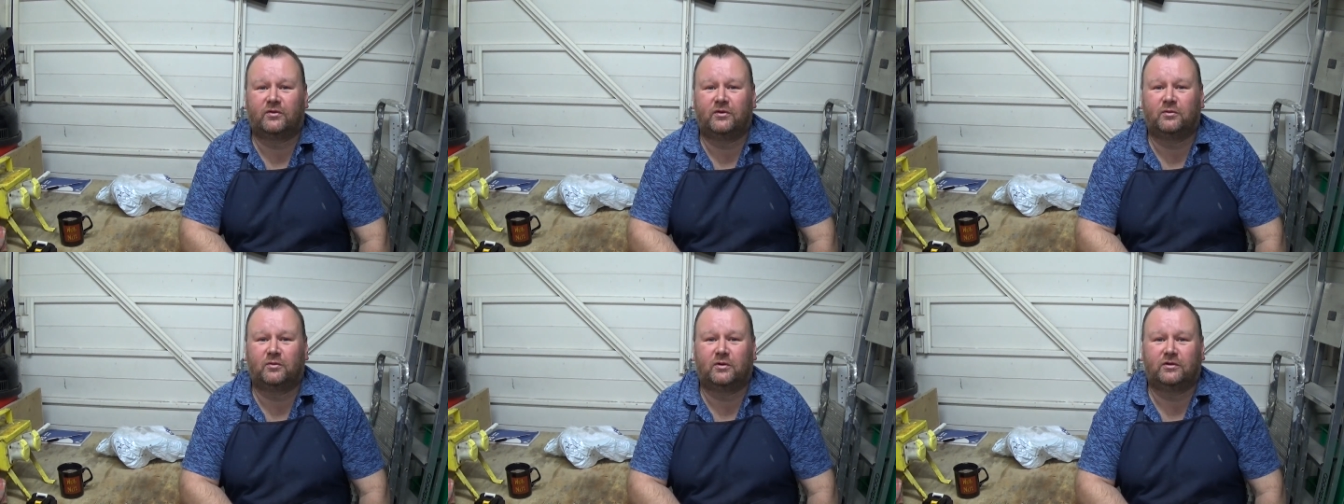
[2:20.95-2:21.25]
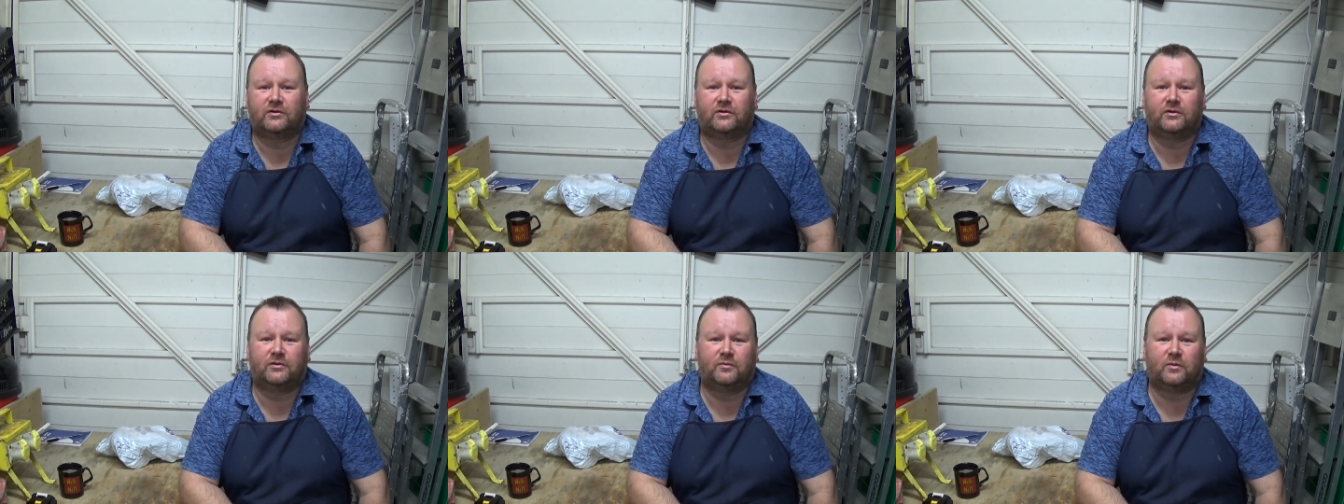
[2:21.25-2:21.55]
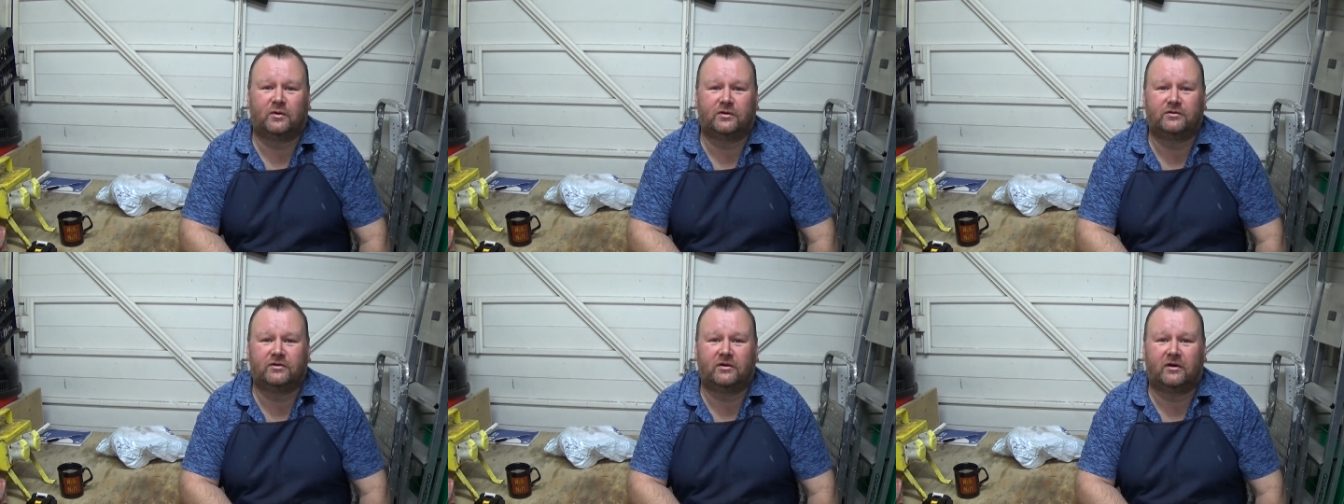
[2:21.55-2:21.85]
what's good and
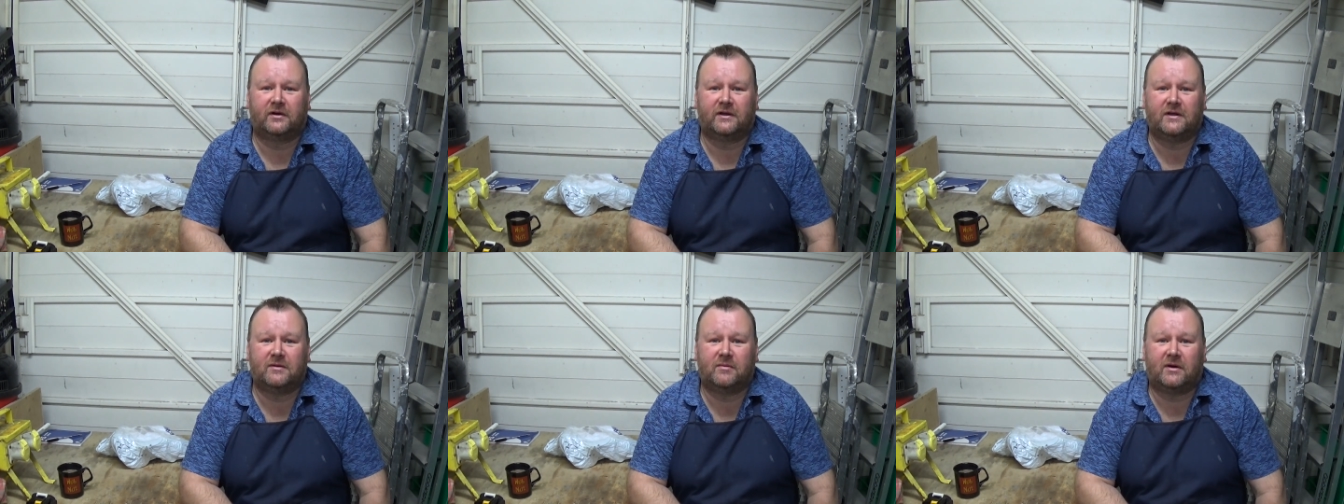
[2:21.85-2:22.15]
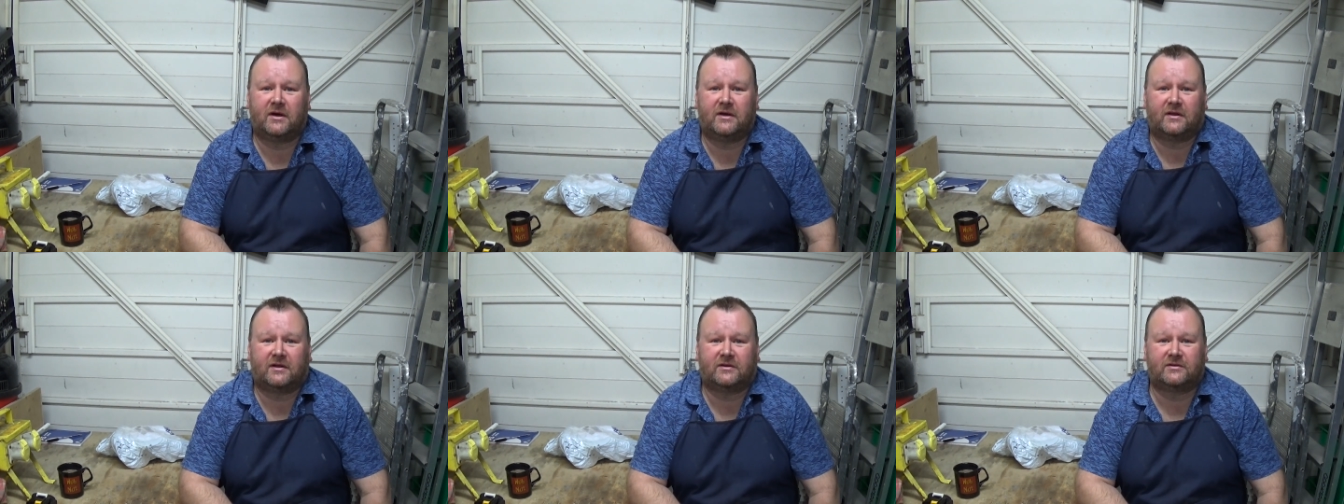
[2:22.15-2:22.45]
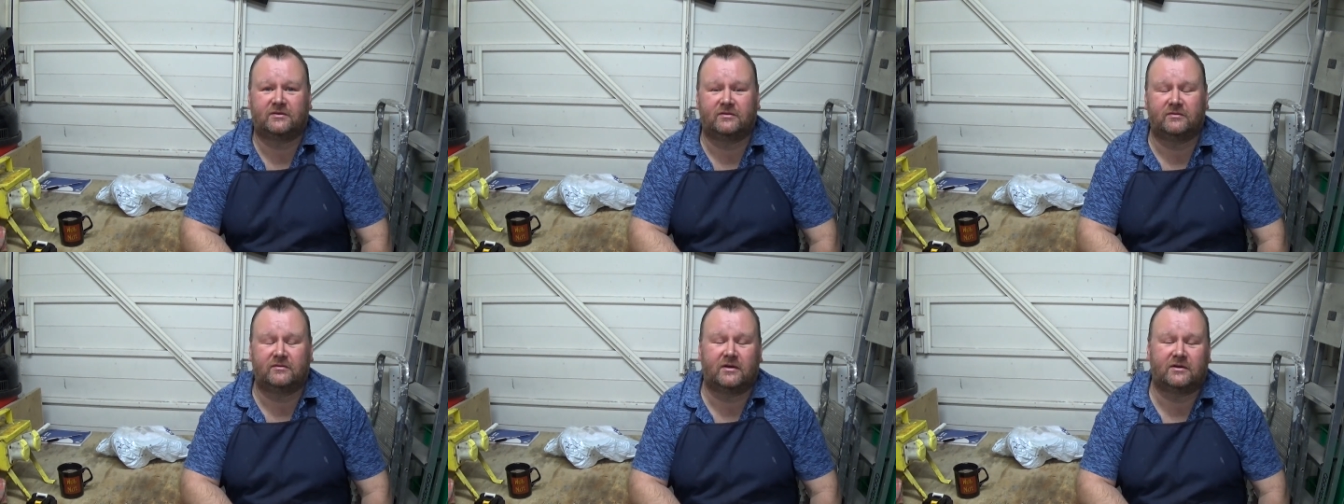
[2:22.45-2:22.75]
what's not on eBay.
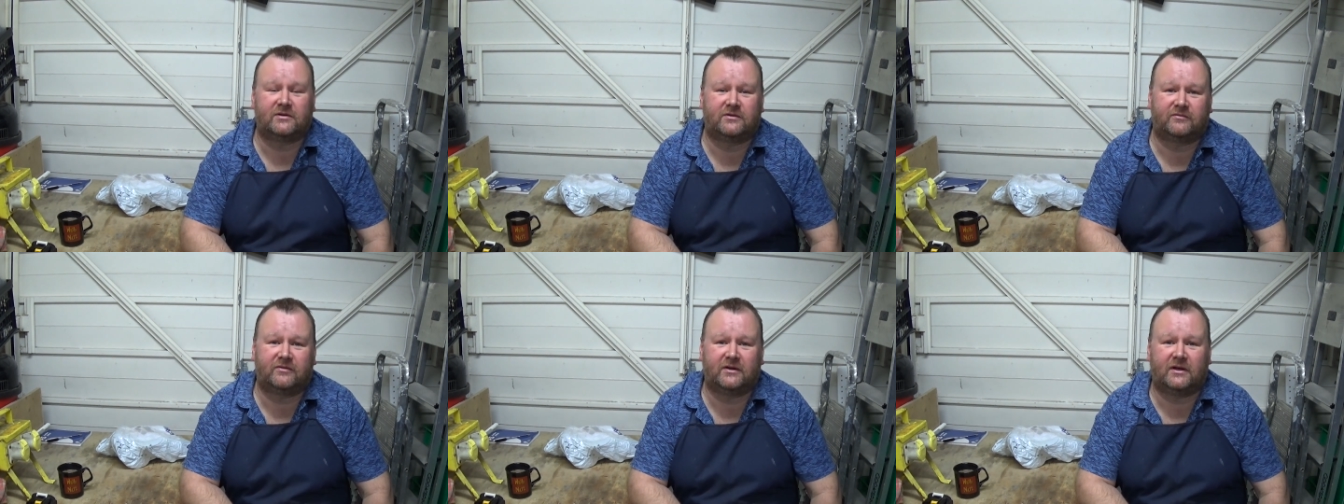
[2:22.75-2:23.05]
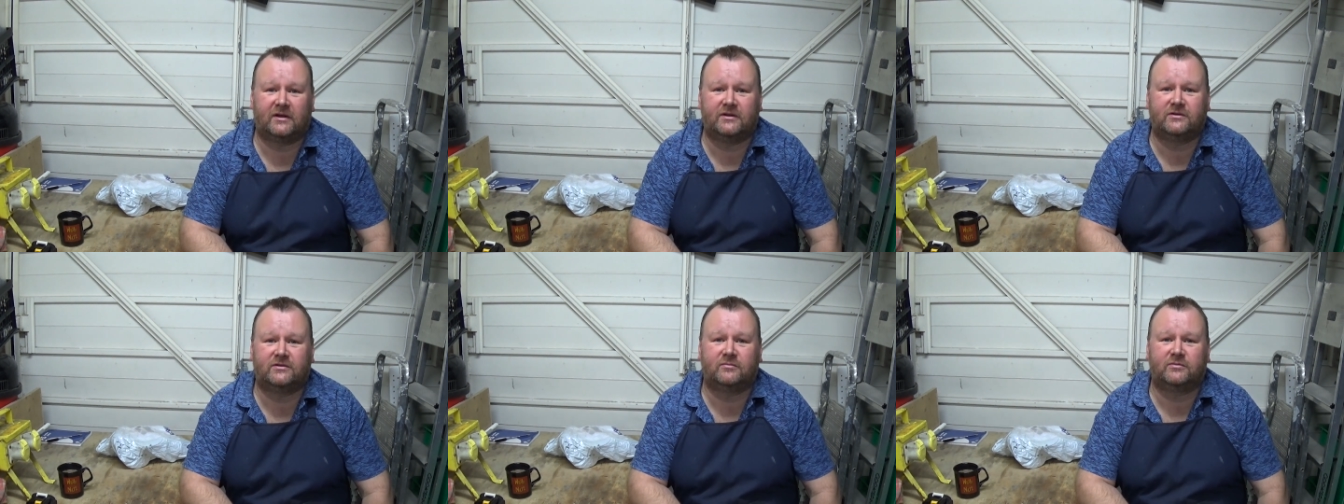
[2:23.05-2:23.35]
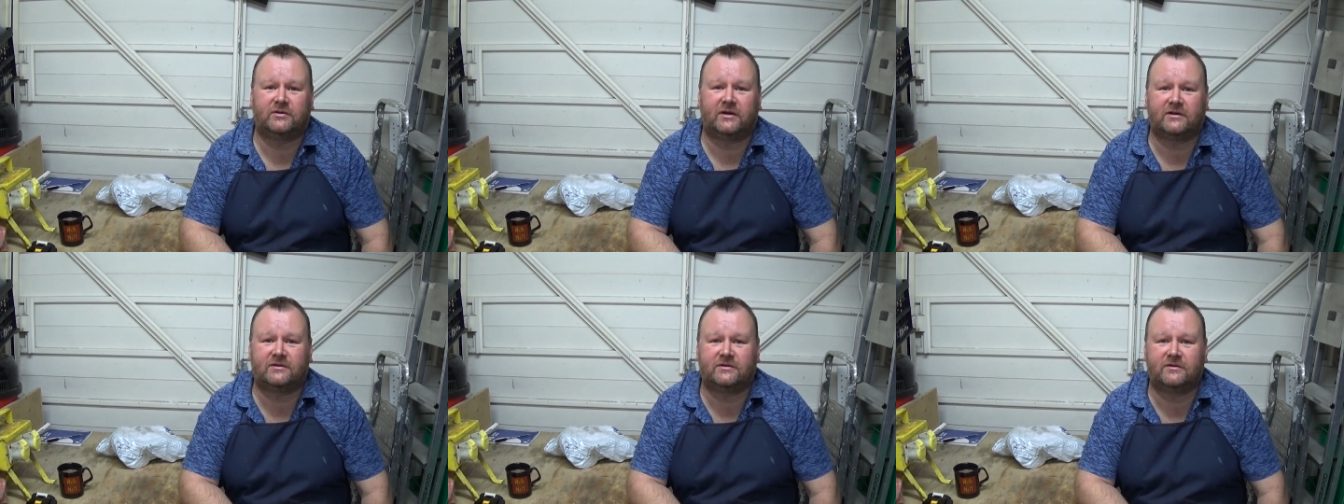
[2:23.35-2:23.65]
That's a fairly
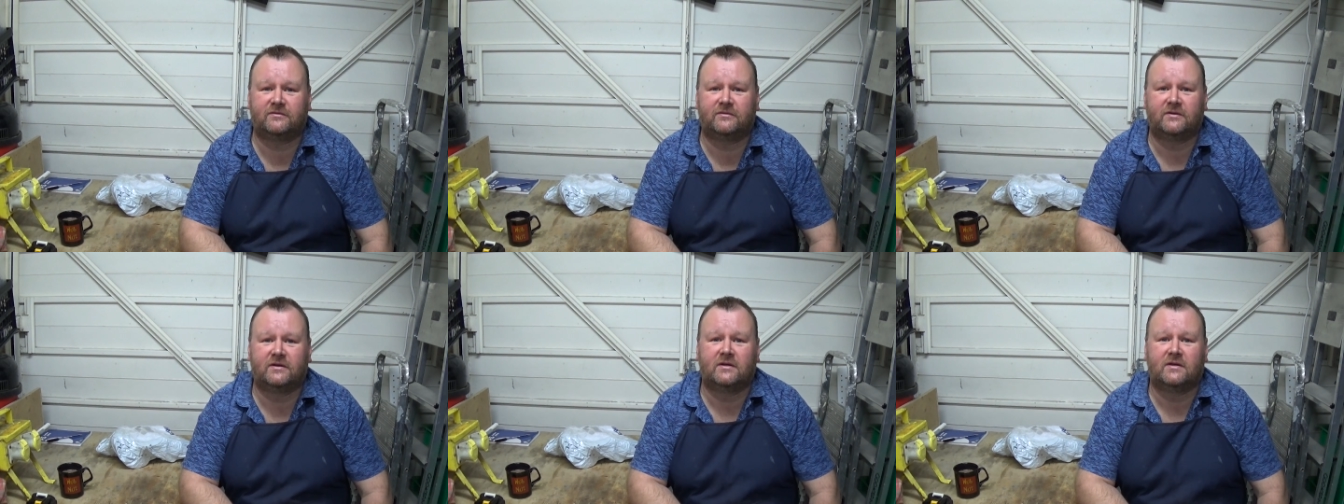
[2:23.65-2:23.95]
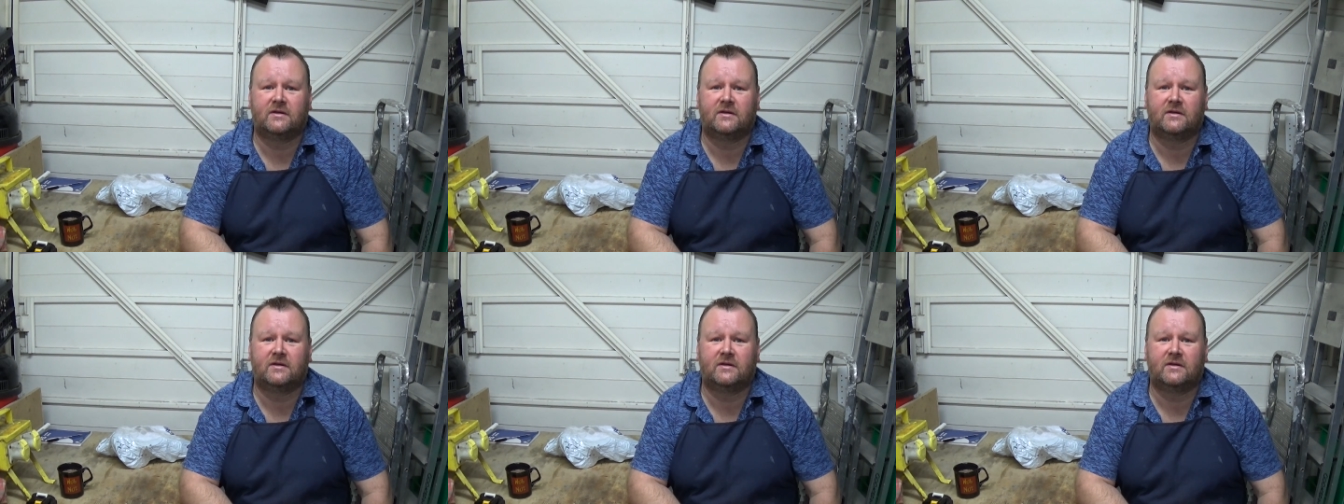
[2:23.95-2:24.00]
subjective.